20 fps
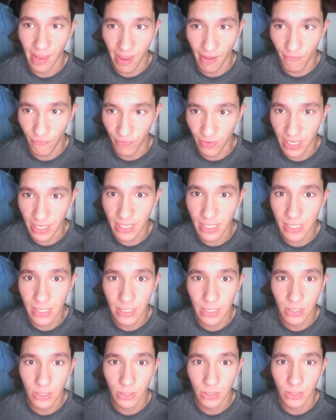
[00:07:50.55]
If
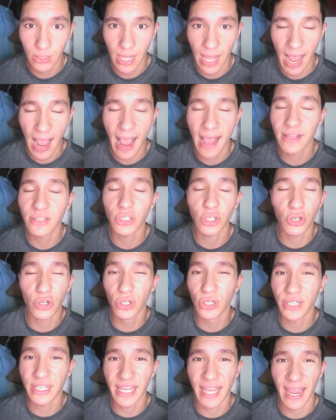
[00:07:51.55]
he has a
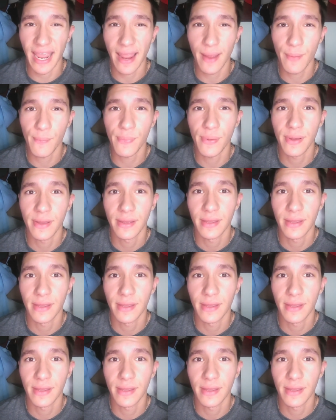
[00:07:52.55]
good camp,